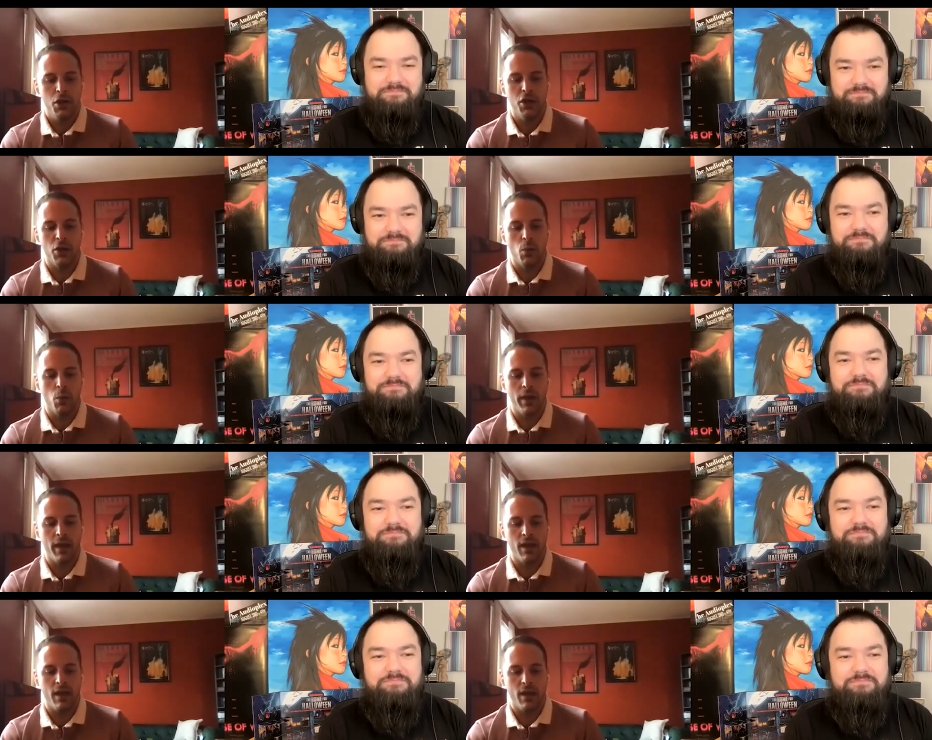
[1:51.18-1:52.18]
Speaker 1: you know,
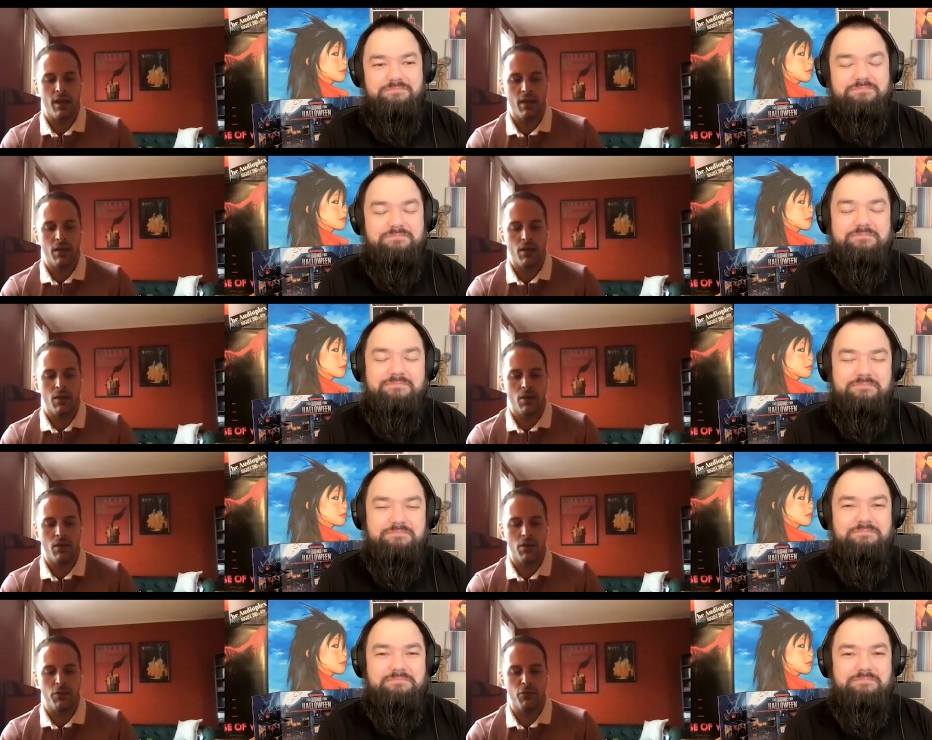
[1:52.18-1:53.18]
we
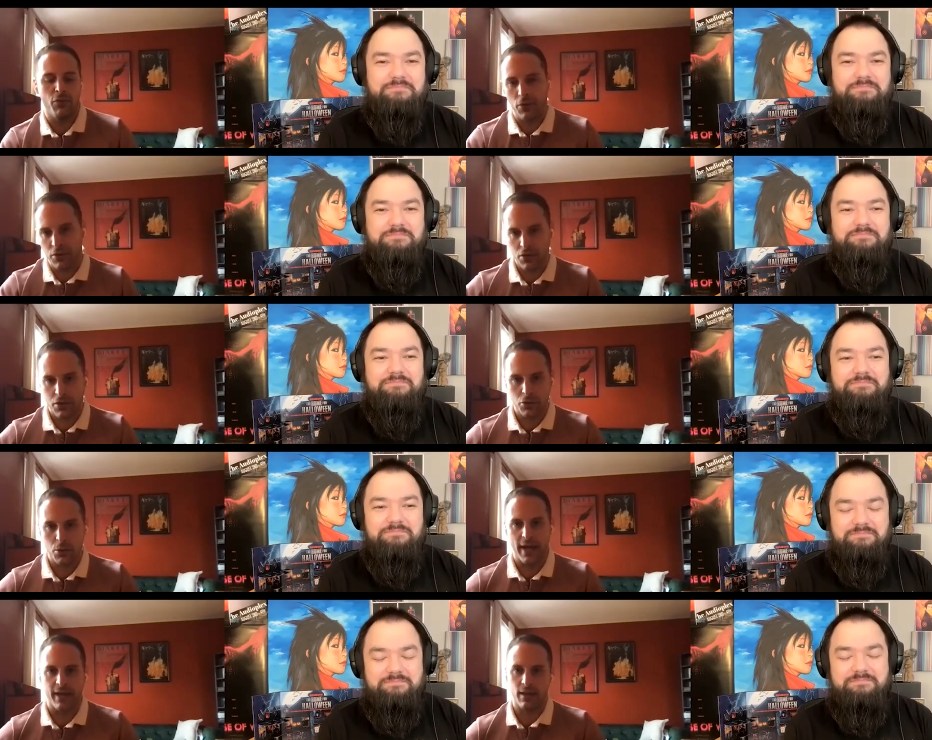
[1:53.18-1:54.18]
the first
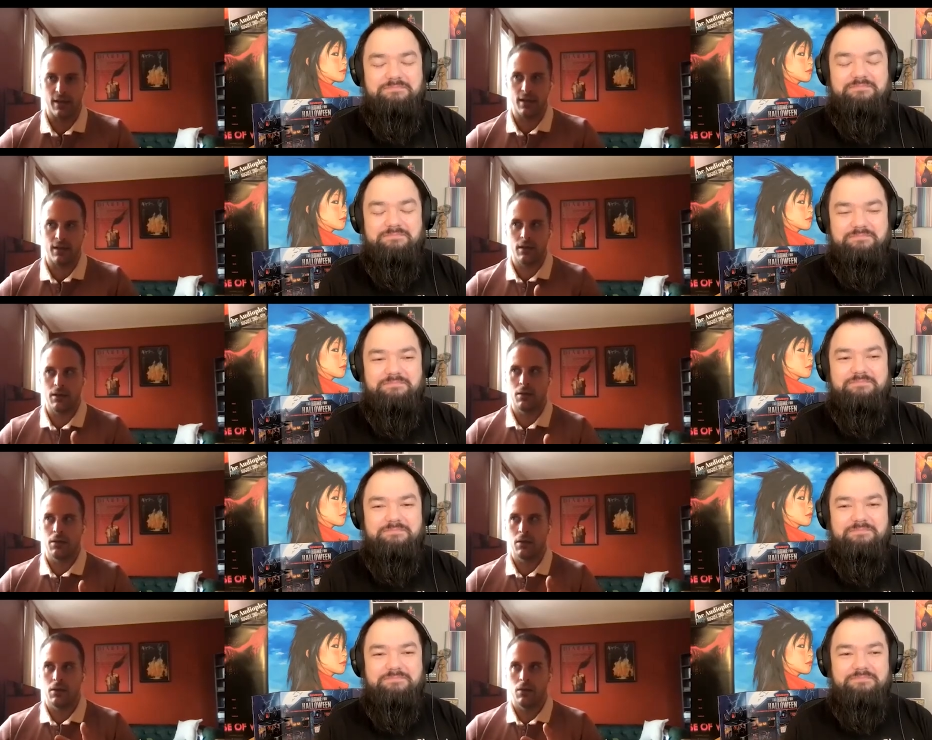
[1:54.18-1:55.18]
Dragula
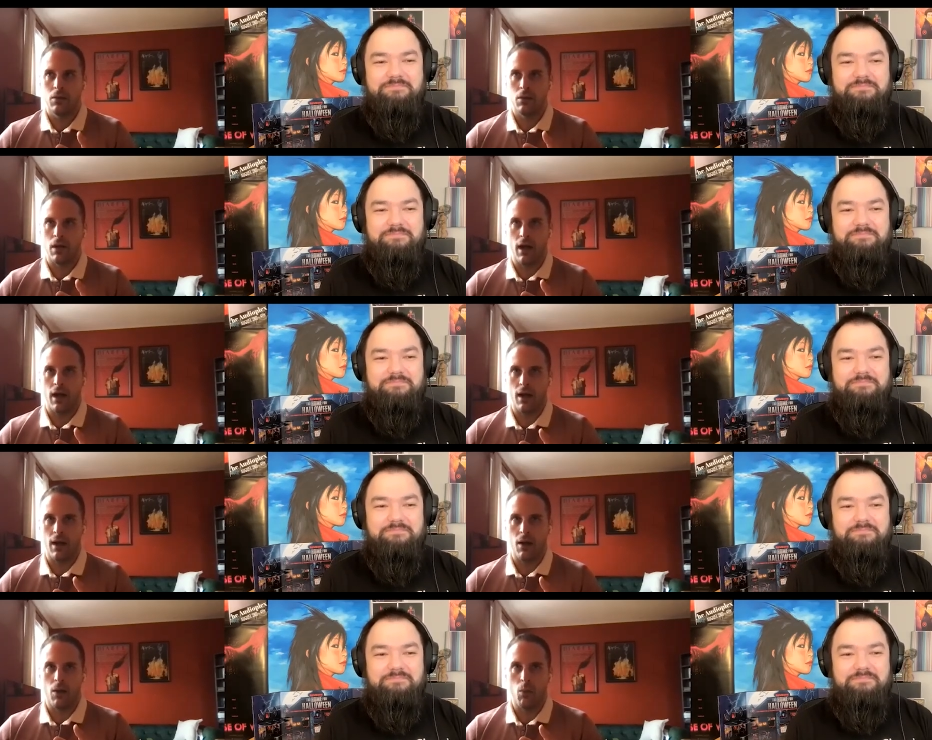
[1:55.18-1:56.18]

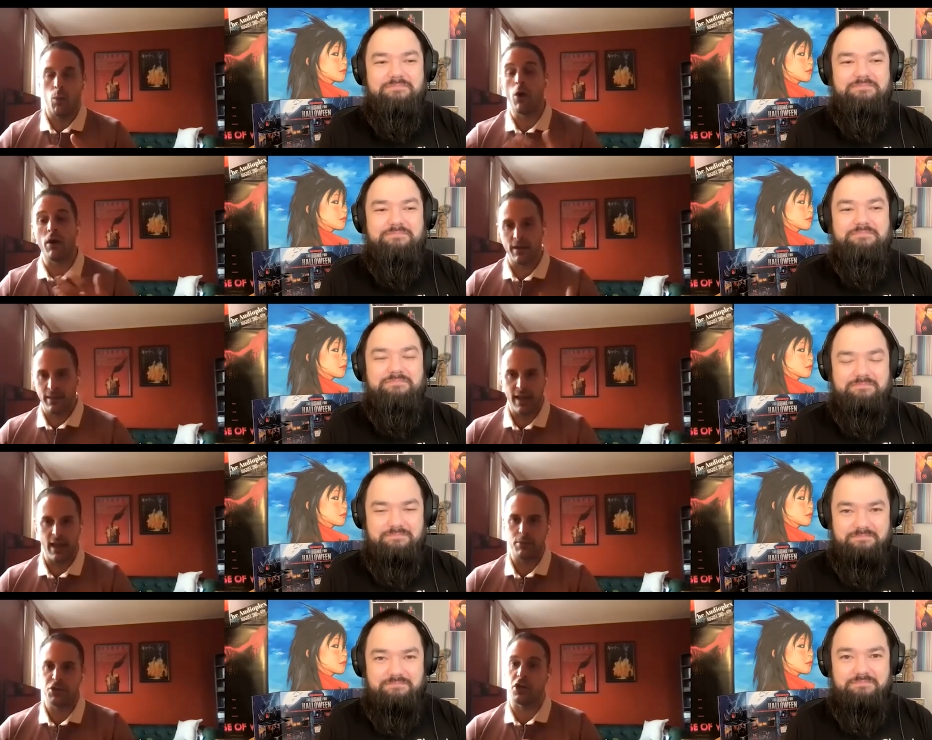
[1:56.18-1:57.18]
uh, work that
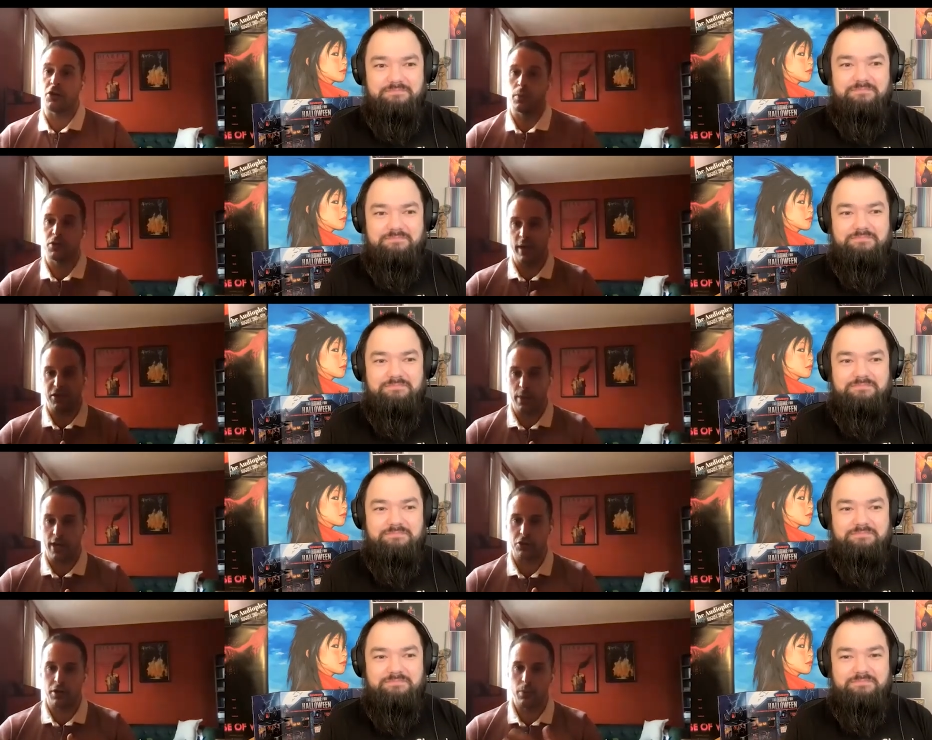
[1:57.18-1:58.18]
came to Shudder was
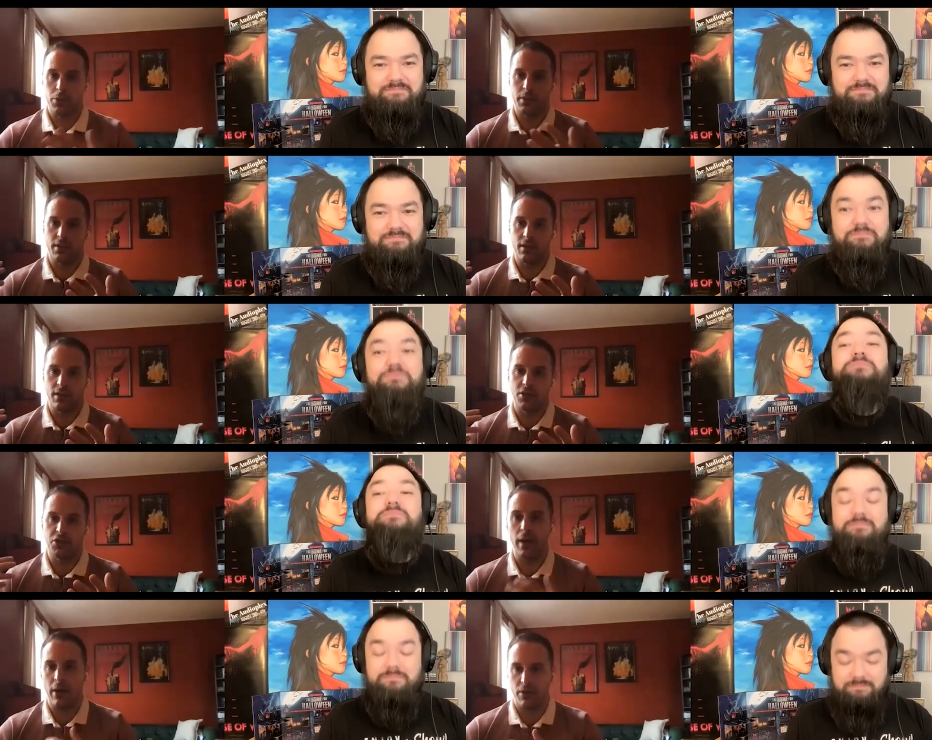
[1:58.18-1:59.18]
Resurrection, which was a, a mm-hmm.
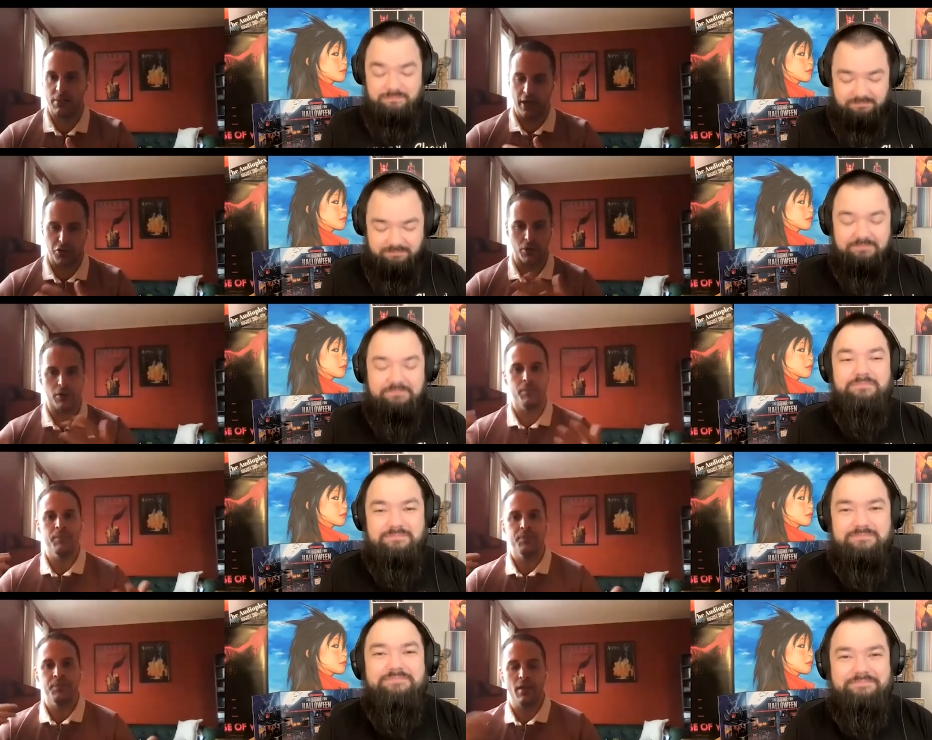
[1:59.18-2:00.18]
two-hour special
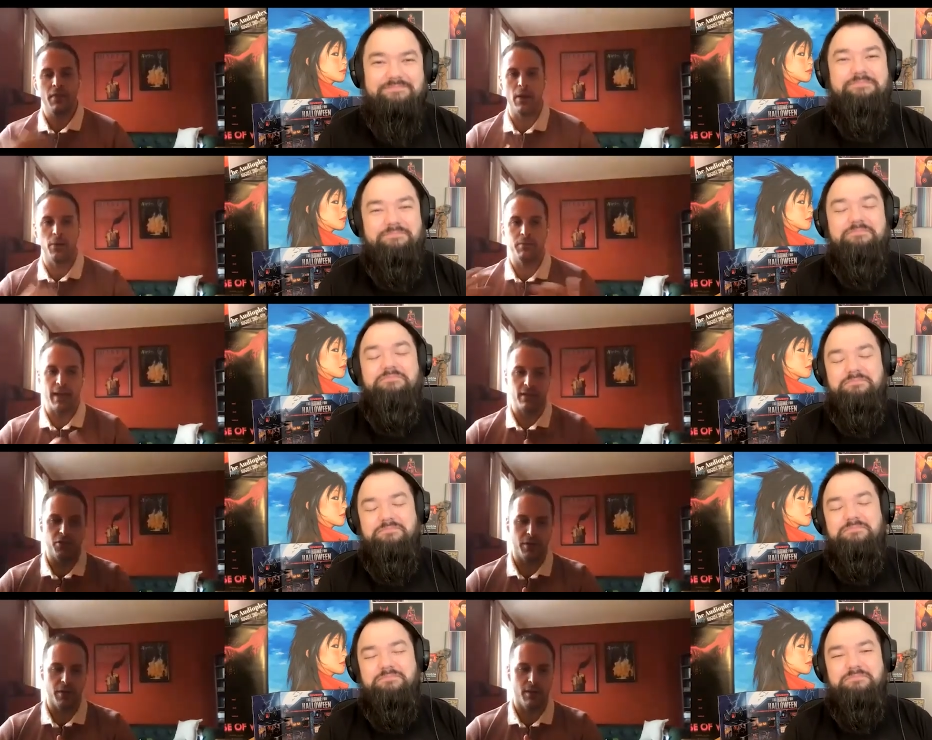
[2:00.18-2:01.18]
that was
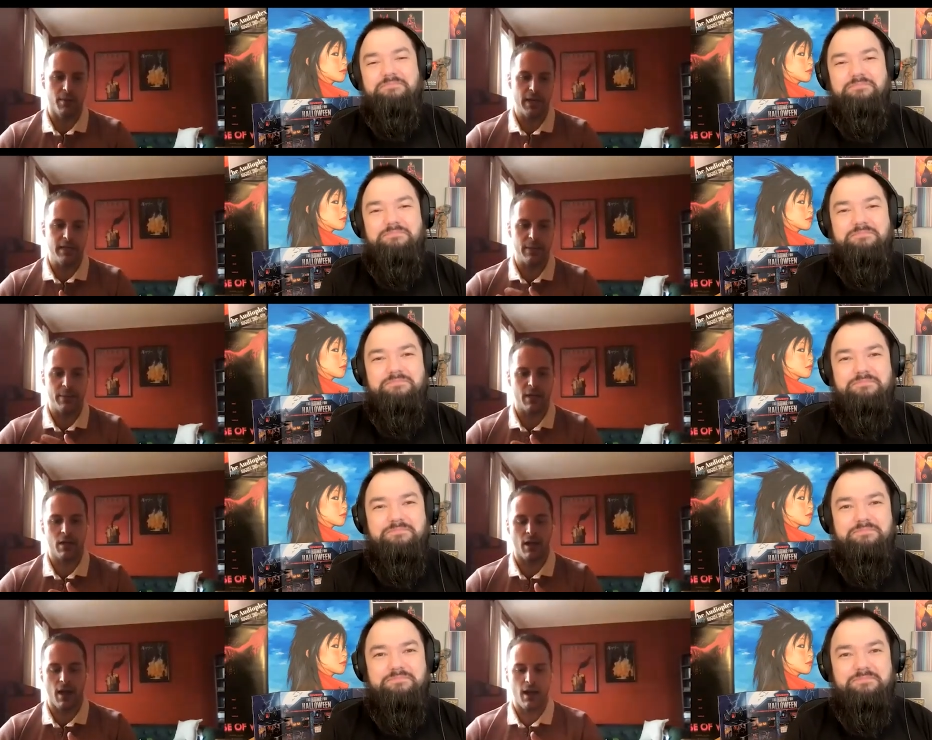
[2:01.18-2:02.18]
made during the
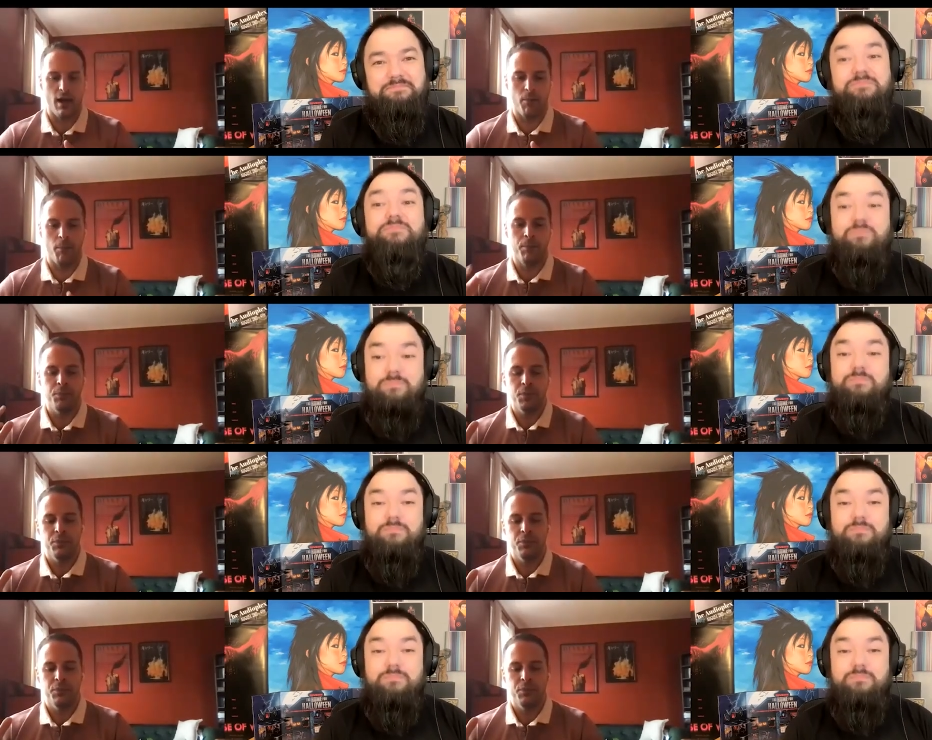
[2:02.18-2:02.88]
pandemic, um,